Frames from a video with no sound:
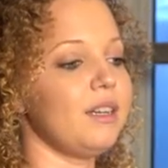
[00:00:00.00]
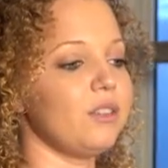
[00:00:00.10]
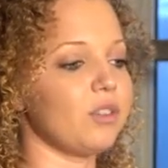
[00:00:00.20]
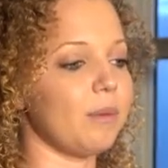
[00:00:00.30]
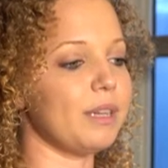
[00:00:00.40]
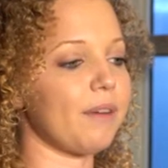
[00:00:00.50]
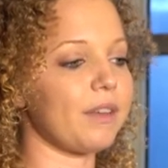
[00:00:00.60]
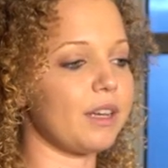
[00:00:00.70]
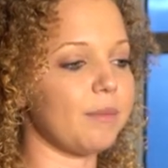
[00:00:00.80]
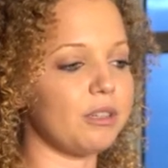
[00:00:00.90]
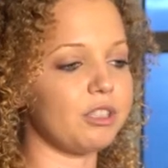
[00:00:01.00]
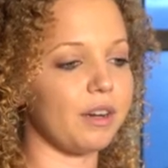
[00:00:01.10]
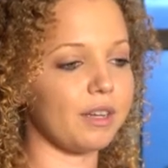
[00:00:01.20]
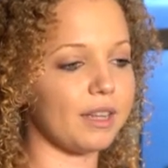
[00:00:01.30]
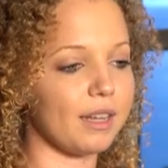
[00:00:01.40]
So I'm definitely going to be
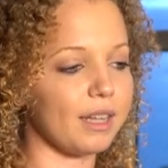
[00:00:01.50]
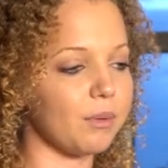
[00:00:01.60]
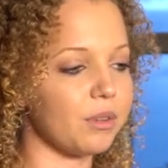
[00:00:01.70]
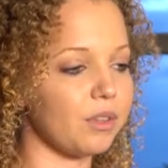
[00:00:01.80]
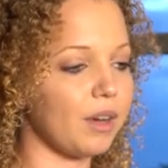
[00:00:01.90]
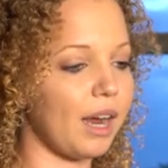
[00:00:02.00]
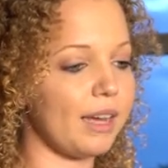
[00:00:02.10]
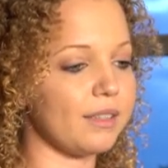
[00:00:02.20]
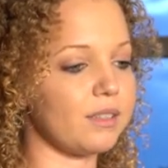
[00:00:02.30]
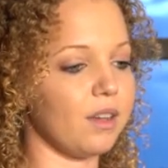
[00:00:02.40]
sharing that link with you guys.